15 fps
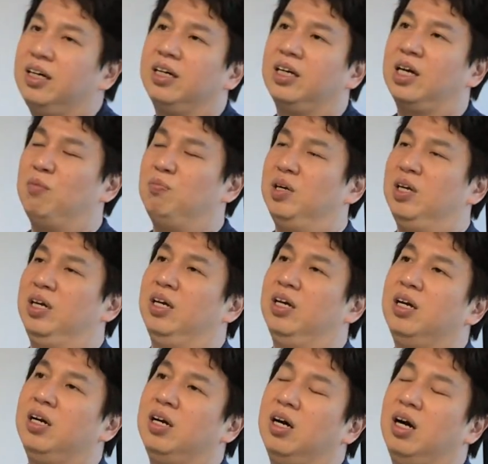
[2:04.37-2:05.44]
can be
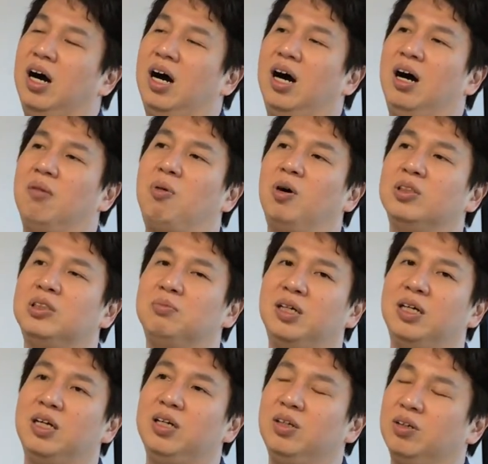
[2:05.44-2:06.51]

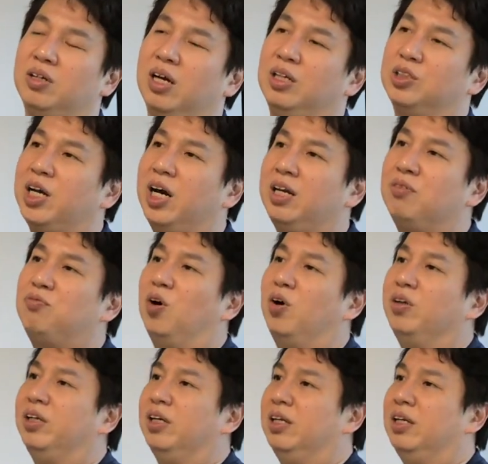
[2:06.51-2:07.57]
possible. You can chart it for
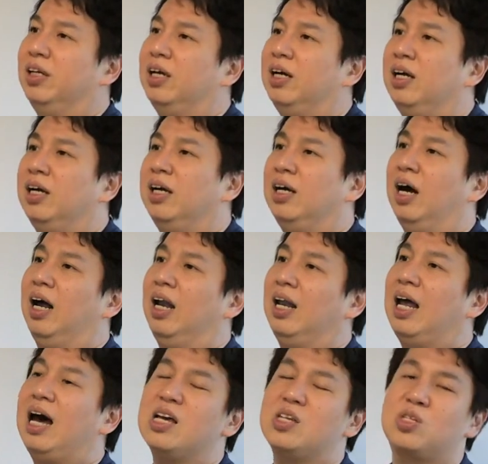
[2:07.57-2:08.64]
the
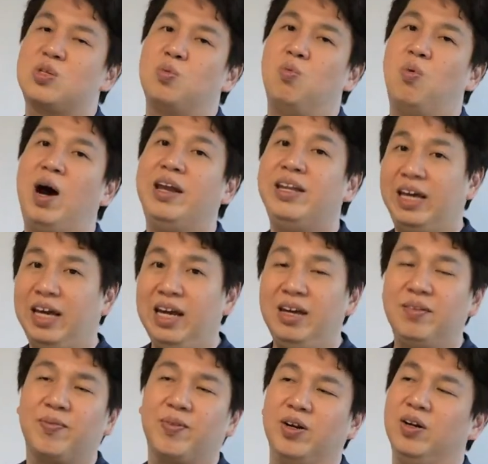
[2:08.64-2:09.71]
last one
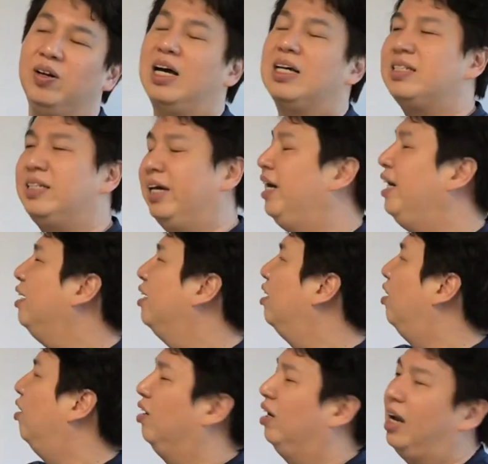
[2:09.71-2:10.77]
day, last day,
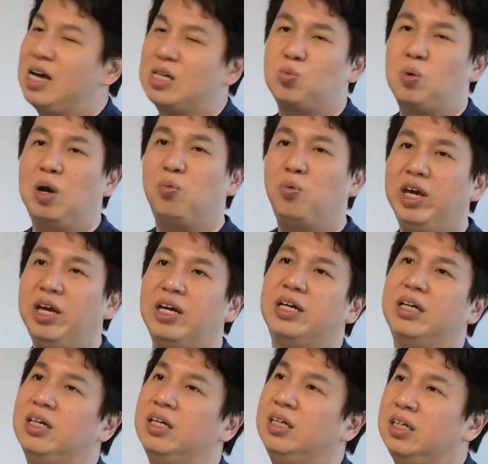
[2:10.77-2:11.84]
or last 1 week,
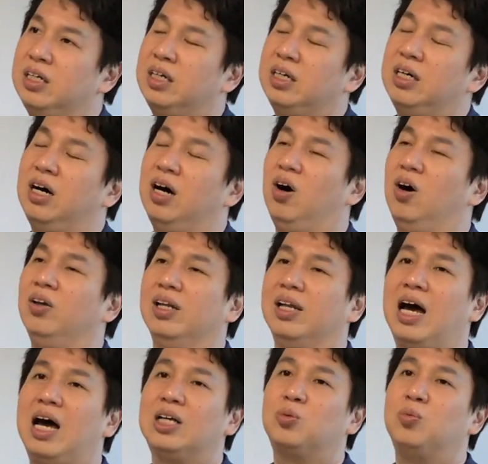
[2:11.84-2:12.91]
or the
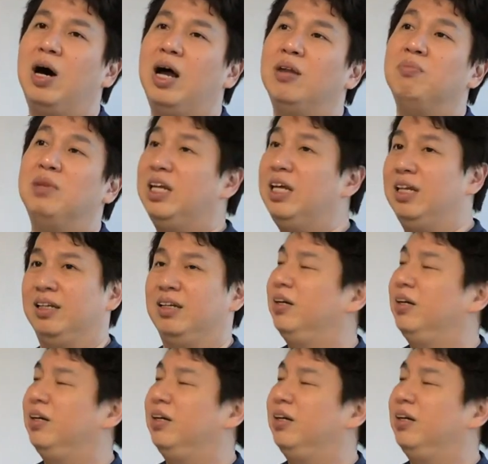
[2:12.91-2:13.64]
last 1 minute.